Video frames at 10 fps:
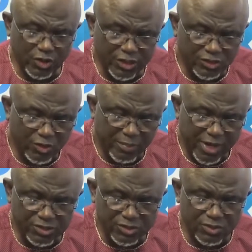let's talk
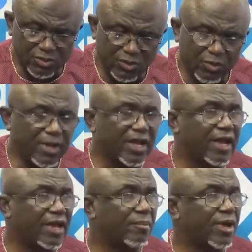back to Oman,
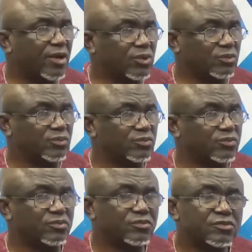Ghana, Baako.
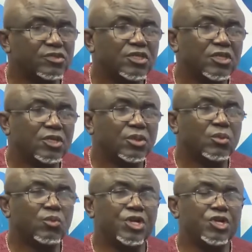
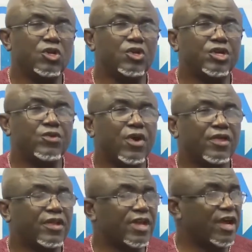When you look
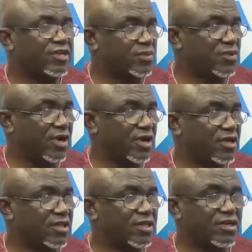around the diaspora,
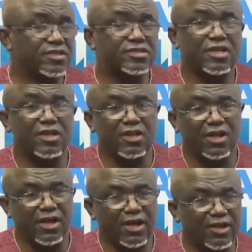there's a
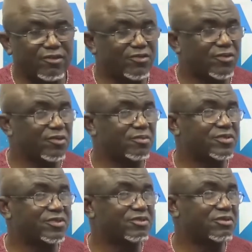lot of
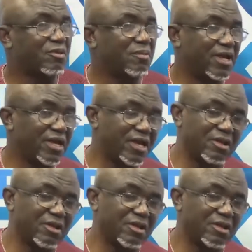groups. Oman, Ghana,